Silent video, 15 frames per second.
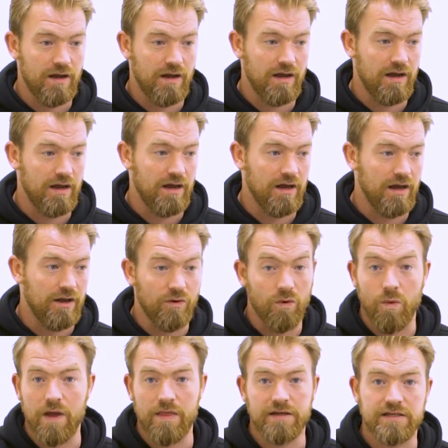an
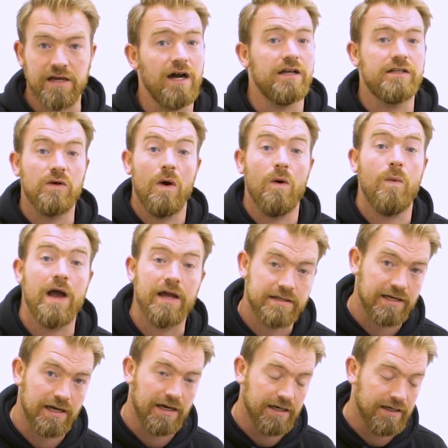all-weather tyre to a wet
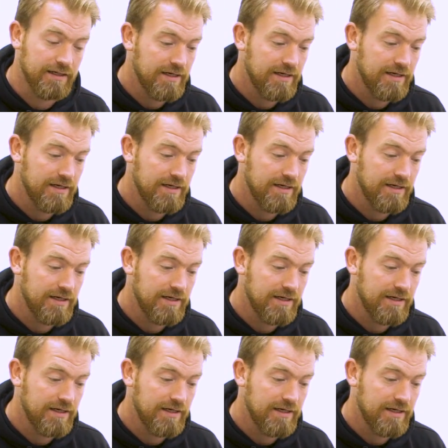tyre,